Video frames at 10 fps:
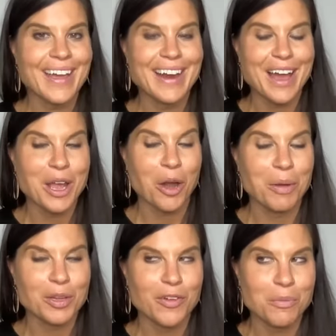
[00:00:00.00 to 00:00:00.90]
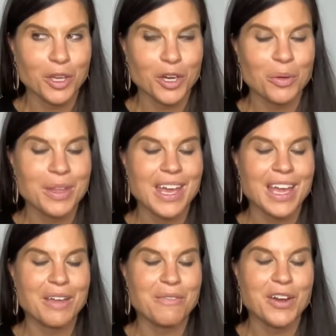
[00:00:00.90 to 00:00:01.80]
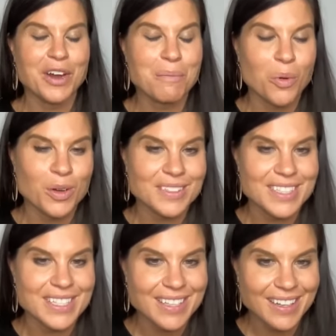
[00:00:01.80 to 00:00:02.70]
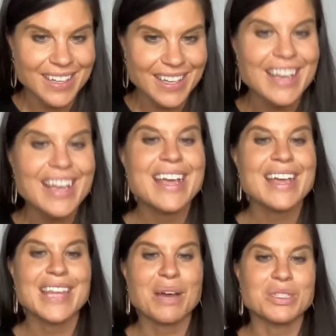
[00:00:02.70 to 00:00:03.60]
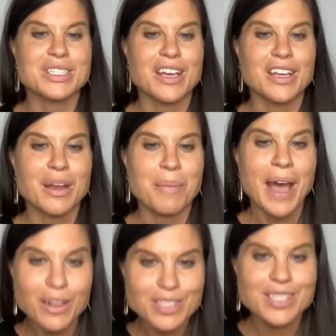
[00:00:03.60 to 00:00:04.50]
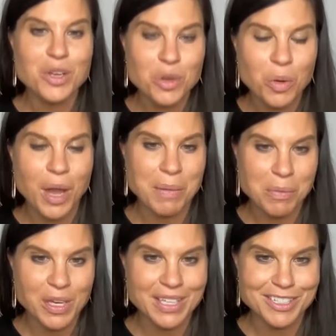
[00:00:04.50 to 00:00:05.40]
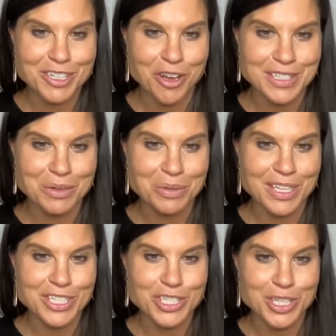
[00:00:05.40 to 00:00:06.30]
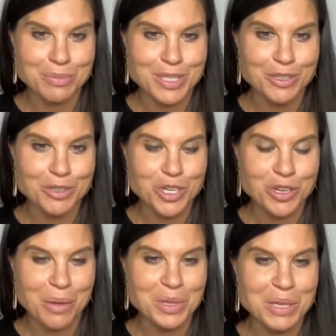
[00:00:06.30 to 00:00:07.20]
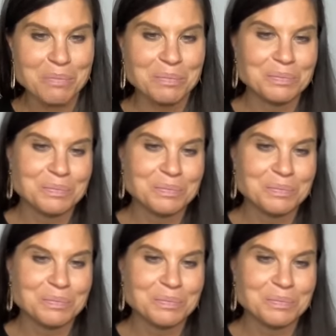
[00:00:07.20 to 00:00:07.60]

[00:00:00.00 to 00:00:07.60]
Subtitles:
and I are both familiar with a very important study that was done about why people get into toxic relationships. Can you share that with them?